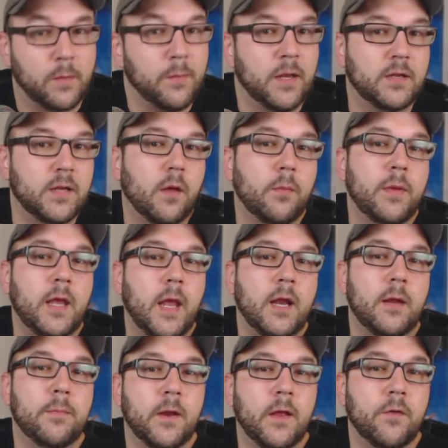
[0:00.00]
I mean, tell me
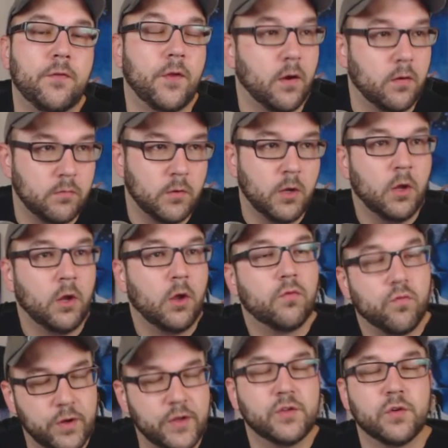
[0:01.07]
anybody out there,
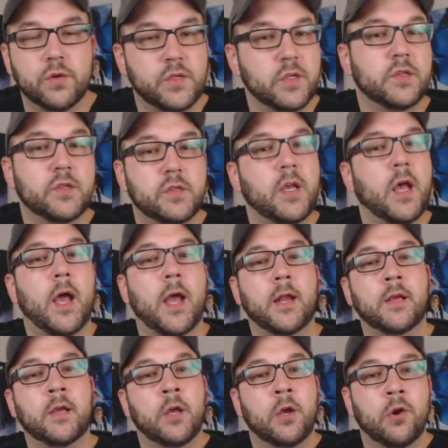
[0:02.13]
resources aside,